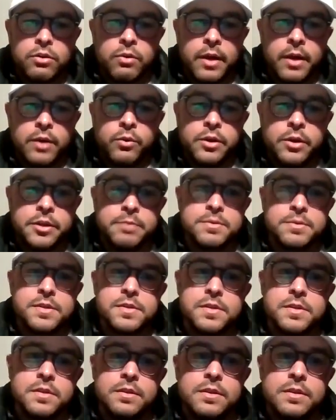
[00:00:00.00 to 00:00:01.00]
Greg Williams
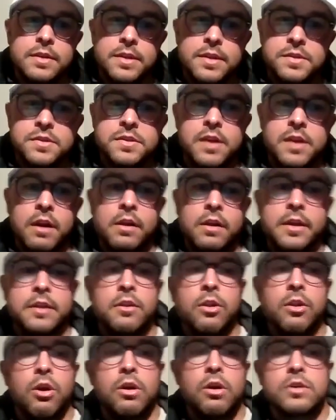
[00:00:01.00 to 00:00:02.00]
isn't necessarily
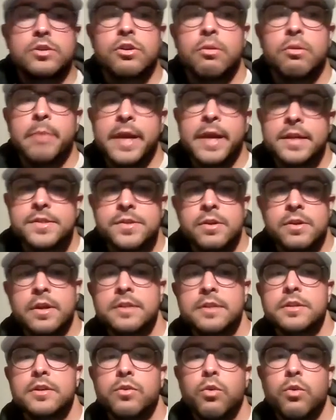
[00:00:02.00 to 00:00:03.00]
the long-term answer
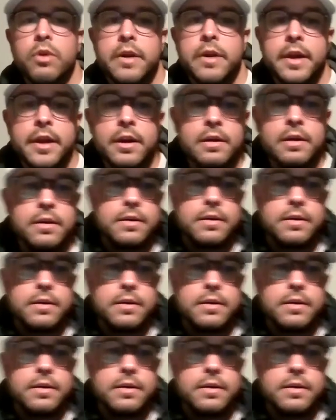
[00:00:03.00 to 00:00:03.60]
at D coordinator.